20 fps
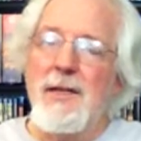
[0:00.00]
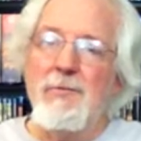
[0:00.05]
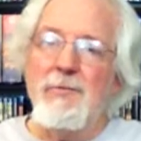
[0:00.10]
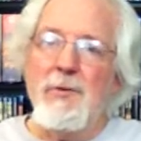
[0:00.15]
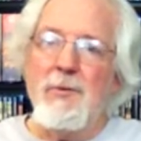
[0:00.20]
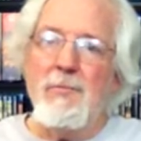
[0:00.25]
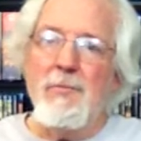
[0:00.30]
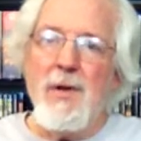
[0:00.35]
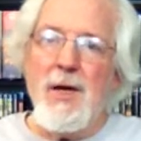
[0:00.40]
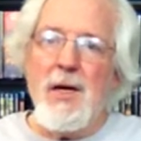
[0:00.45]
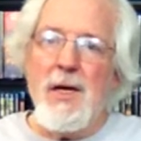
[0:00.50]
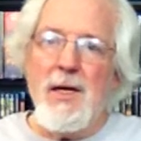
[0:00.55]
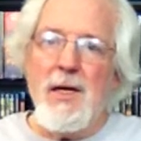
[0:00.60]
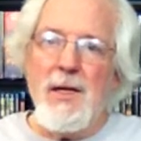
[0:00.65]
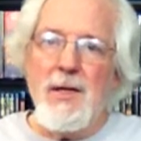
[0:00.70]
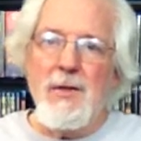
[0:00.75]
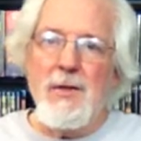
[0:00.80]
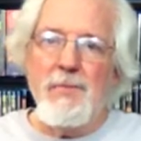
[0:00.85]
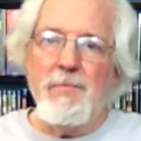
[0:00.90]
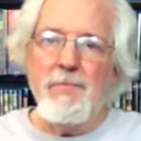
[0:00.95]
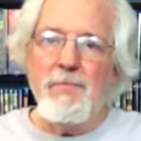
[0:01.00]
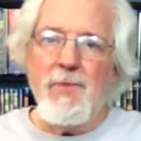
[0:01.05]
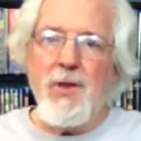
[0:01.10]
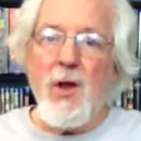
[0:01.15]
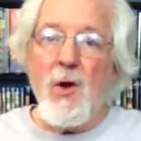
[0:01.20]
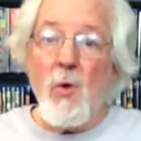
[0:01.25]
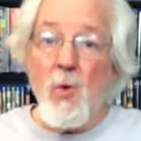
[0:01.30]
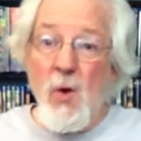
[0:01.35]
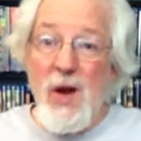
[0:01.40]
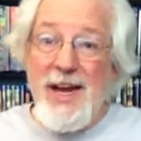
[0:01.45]
give them a
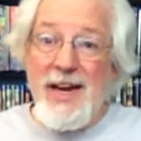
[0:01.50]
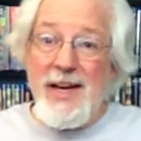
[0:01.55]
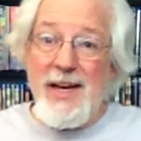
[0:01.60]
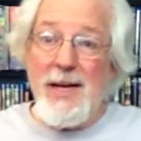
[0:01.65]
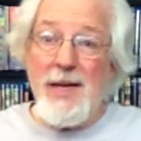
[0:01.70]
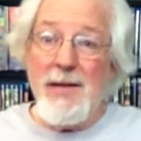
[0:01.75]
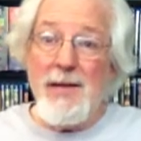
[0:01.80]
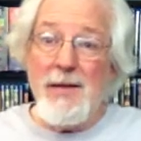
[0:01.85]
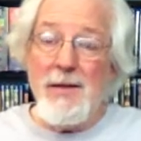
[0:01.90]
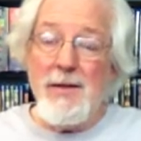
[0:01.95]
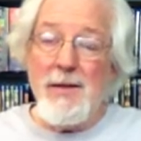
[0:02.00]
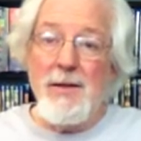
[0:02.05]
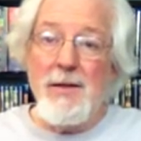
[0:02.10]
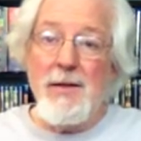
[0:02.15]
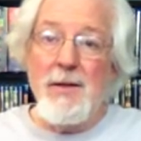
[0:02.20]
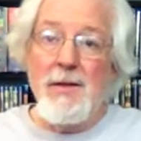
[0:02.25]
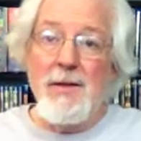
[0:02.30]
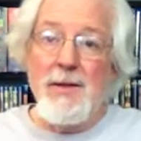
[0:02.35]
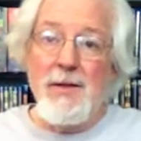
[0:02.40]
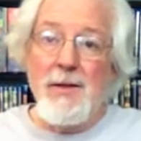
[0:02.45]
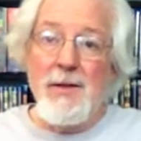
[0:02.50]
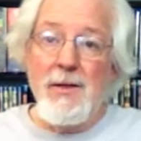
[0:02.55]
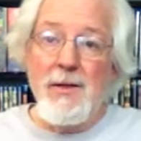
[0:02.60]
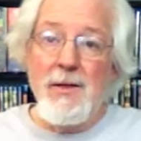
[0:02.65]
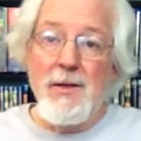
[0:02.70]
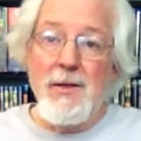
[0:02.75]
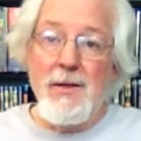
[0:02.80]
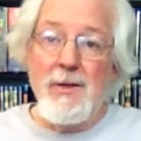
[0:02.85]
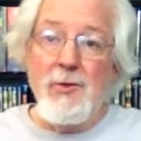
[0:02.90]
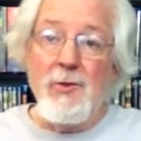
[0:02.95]
week
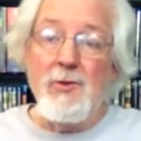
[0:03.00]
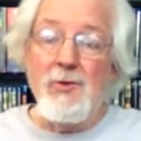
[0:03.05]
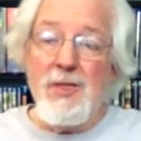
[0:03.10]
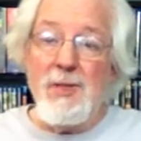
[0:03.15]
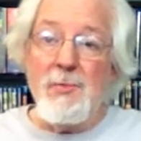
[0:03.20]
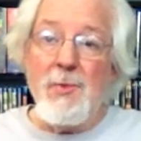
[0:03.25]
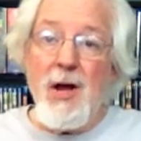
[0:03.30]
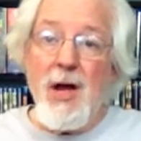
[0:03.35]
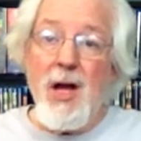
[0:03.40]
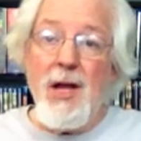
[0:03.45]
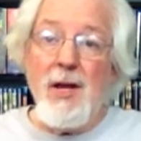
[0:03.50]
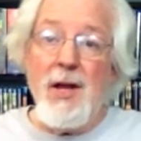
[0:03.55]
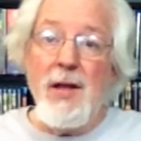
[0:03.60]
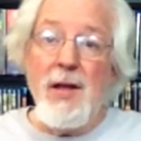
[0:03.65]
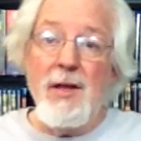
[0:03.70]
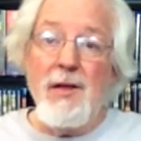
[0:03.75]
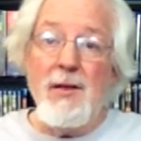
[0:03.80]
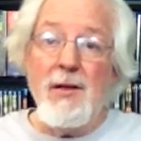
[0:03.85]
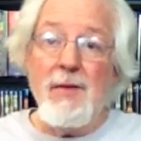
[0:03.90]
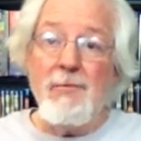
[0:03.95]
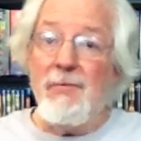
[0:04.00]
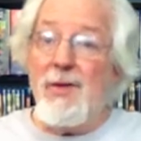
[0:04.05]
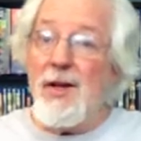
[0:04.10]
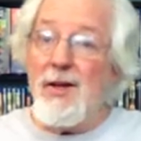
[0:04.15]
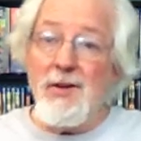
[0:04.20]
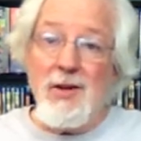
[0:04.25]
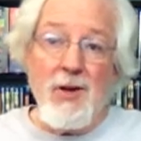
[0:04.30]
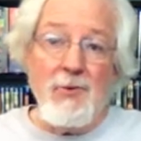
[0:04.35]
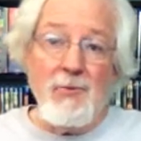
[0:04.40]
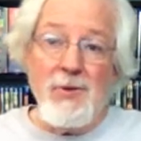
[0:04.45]
to respond. If they
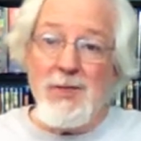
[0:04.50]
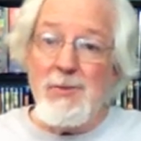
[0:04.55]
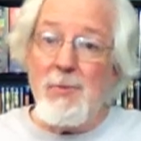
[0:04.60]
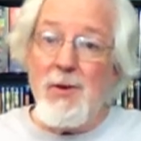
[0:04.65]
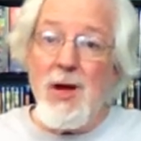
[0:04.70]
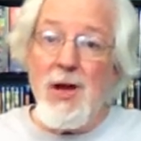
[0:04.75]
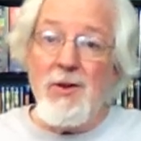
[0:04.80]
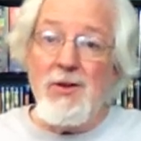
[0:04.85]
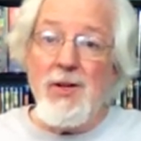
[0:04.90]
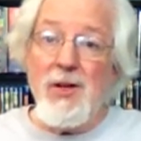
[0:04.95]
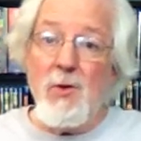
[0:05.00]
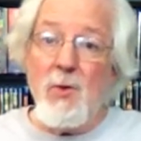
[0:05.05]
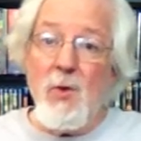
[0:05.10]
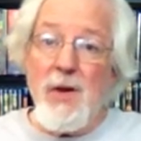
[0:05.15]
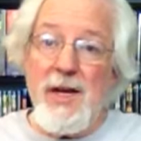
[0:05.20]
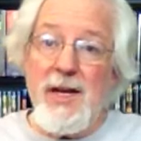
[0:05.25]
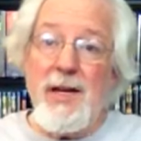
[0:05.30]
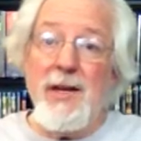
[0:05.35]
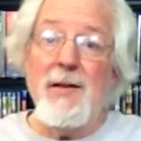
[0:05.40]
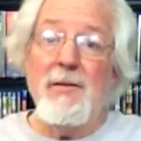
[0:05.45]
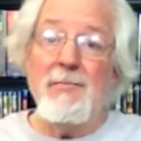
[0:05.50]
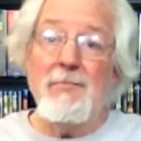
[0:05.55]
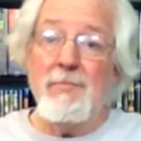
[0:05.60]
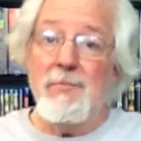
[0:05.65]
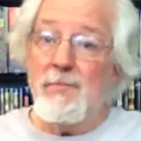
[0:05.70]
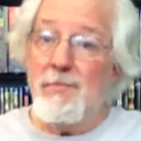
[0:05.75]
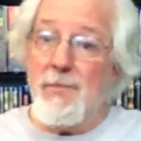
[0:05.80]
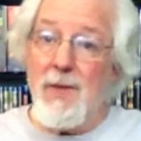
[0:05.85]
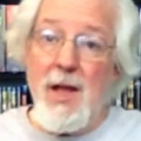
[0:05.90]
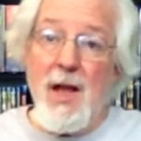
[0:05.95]
don't respond in a week,
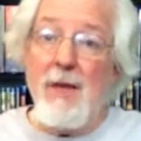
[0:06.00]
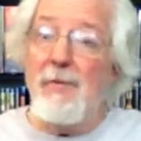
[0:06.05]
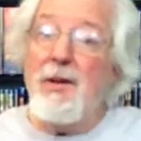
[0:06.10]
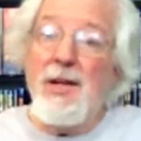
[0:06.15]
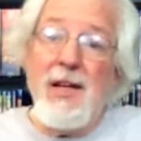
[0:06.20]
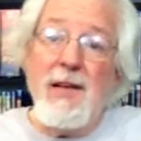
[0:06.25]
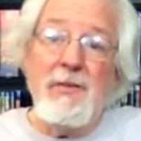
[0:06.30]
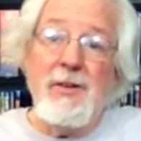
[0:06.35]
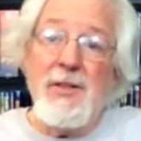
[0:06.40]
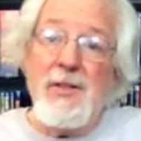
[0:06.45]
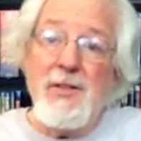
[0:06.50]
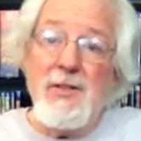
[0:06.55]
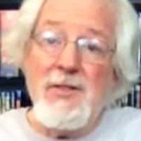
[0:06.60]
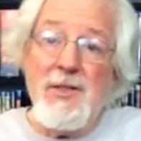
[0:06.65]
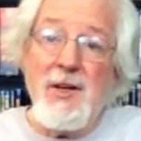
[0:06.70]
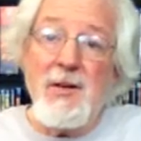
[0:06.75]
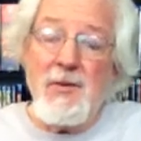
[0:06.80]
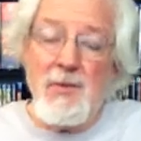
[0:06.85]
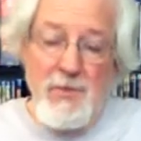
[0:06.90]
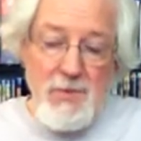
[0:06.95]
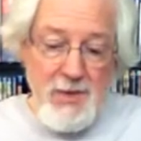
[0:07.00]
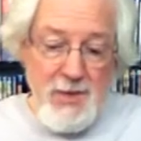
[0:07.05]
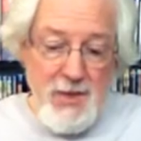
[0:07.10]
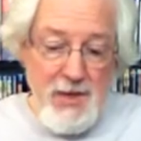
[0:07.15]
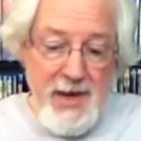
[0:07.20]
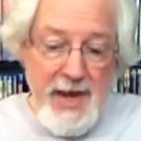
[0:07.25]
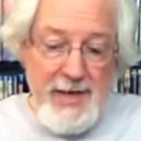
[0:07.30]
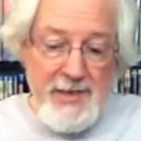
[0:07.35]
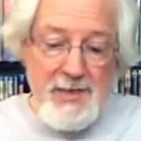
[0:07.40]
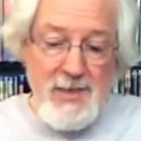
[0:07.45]
I'm going to give it to the
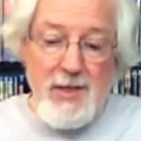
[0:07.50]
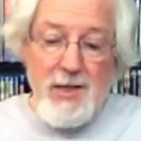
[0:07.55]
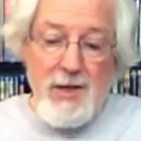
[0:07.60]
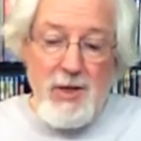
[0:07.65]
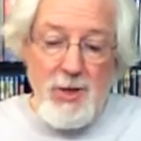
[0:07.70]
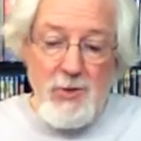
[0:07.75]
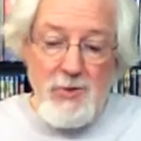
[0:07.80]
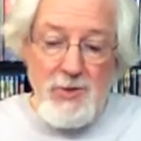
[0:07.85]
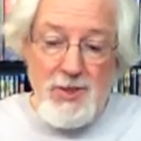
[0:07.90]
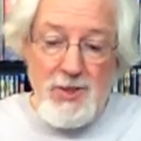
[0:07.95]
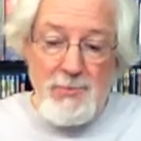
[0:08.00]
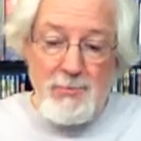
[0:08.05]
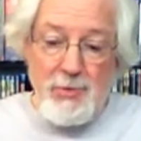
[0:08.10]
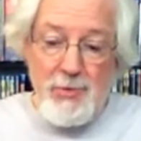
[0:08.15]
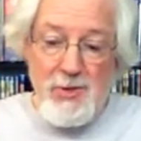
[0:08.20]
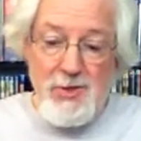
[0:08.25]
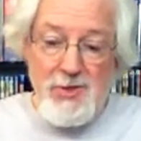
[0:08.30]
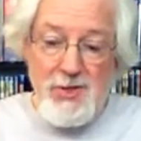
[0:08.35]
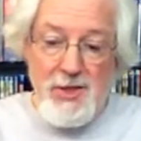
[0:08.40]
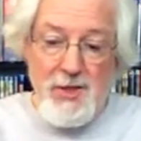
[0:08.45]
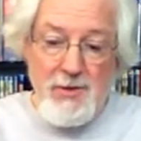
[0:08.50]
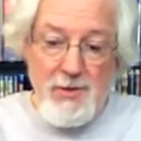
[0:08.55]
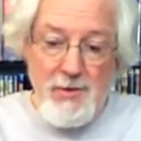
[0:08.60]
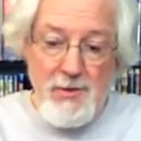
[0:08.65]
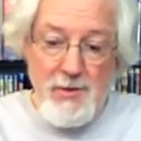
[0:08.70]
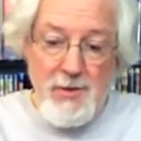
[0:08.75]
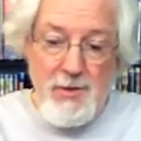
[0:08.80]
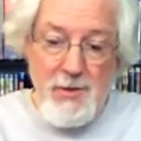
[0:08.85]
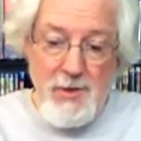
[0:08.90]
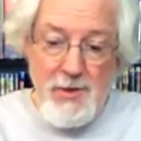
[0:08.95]
next closest person.
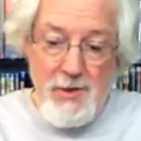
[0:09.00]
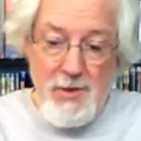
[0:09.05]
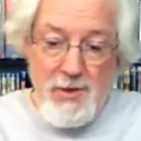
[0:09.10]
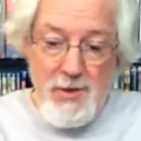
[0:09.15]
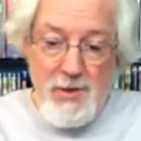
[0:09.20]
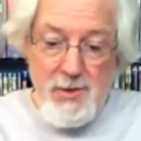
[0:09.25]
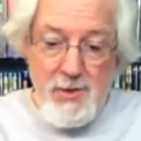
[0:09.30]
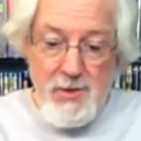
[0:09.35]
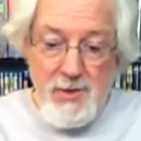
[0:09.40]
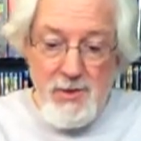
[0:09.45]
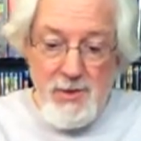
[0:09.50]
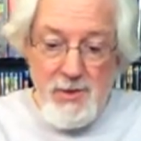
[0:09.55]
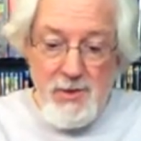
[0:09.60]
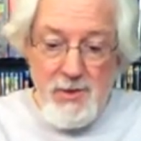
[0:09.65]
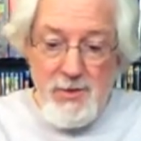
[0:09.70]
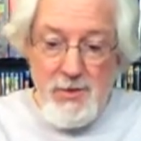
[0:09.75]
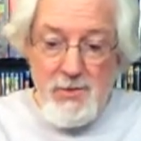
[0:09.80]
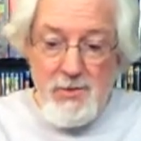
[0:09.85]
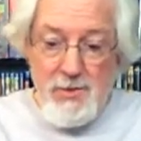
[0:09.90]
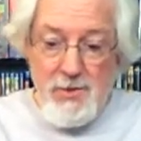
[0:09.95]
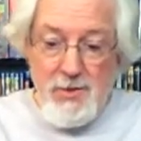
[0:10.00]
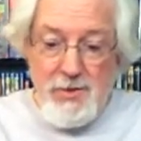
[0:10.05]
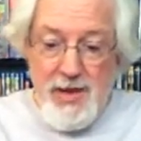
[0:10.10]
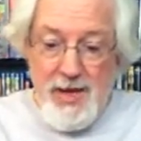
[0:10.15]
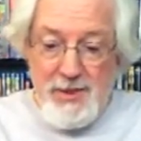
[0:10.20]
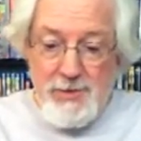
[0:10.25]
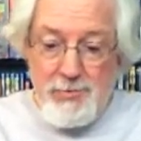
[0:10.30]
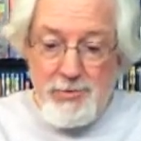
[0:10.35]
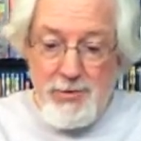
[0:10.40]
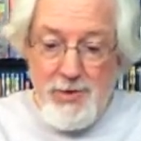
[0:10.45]
So
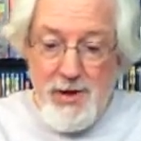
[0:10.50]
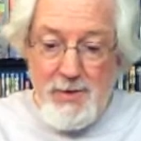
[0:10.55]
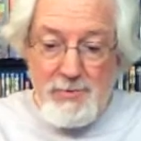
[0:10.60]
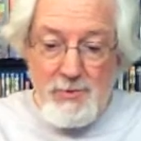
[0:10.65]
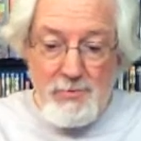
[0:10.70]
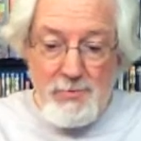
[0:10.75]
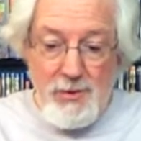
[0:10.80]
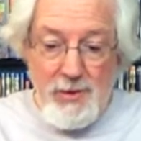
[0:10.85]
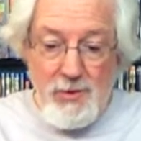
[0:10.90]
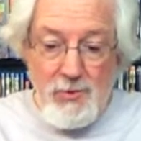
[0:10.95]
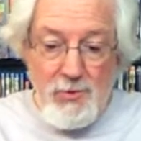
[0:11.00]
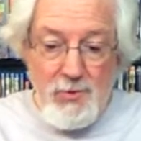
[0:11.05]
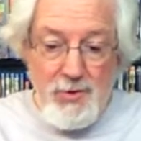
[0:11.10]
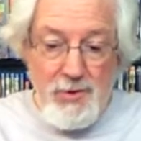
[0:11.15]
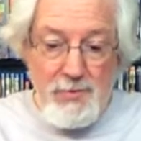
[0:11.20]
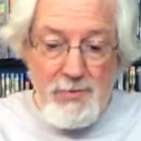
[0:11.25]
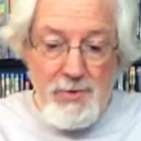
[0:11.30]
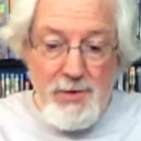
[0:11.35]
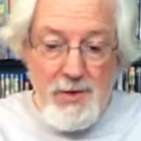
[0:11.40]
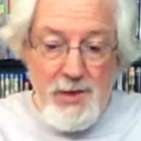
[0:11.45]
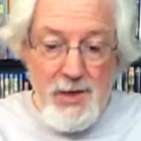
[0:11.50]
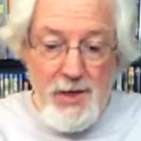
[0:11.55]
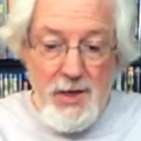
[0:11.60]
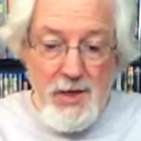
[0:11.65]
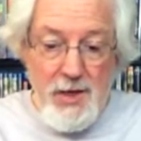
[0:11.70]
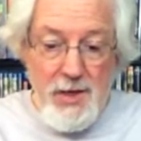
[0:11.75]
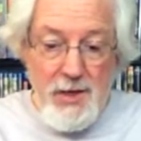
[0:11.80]
that's probably going to be